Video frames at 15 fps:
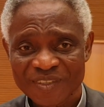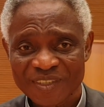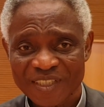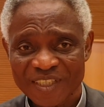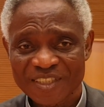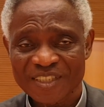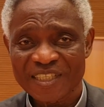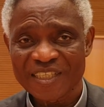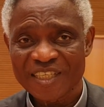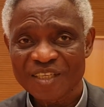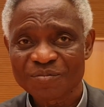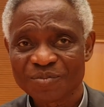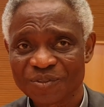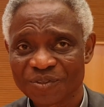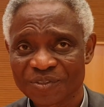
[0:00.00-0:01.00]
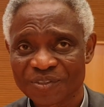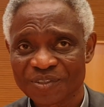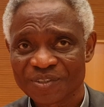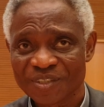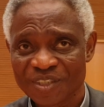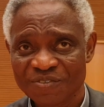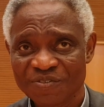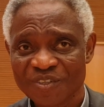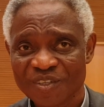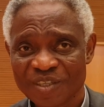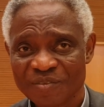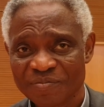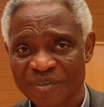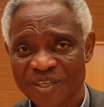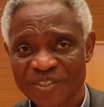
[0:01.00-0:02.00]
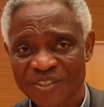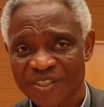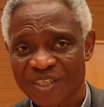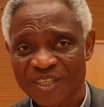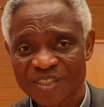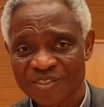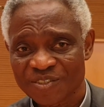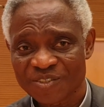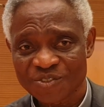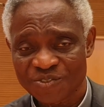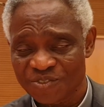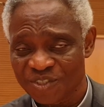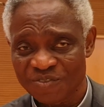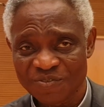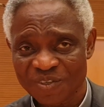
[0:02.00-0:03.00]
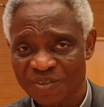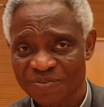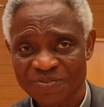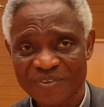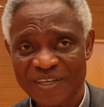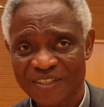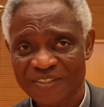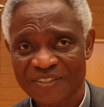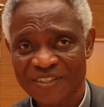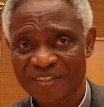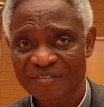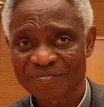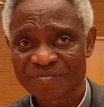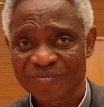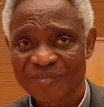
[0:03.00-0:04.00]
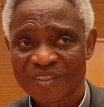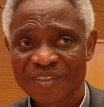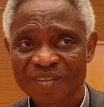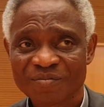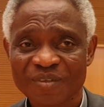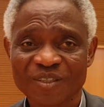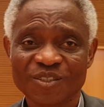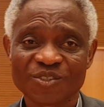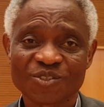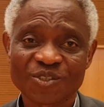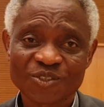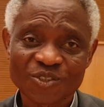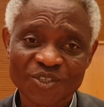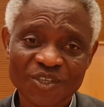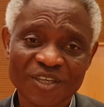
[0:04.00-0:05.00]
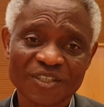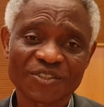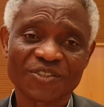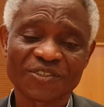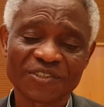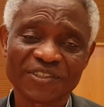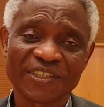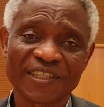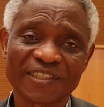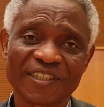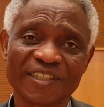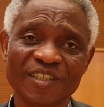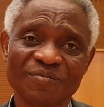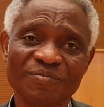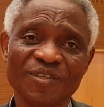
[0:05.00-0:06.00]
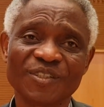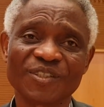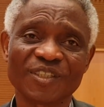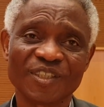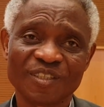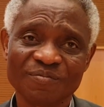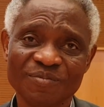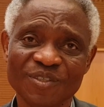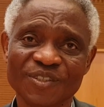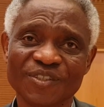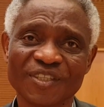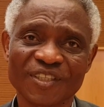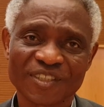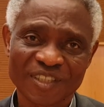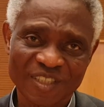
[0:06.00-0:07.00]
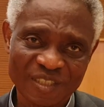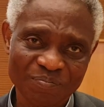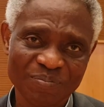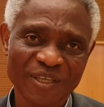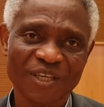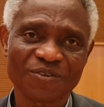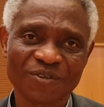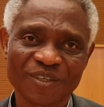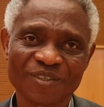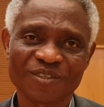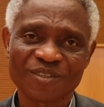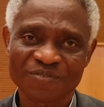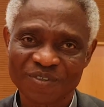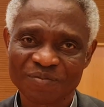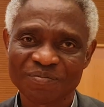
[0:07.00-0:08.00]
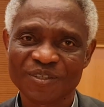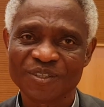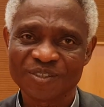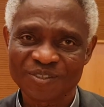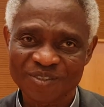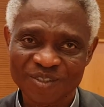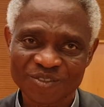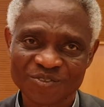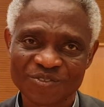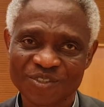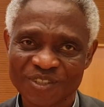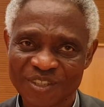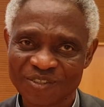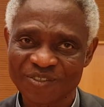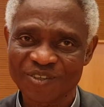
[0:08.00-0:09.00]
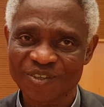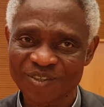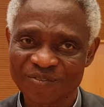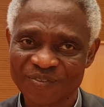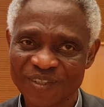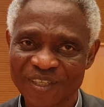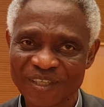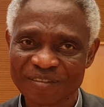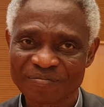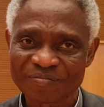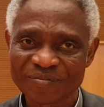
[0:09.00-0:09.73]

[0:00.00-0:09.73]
It's enabled emerging countries to develop faster, but it's also consolidated the means and the business and the power of a big industries and all of that.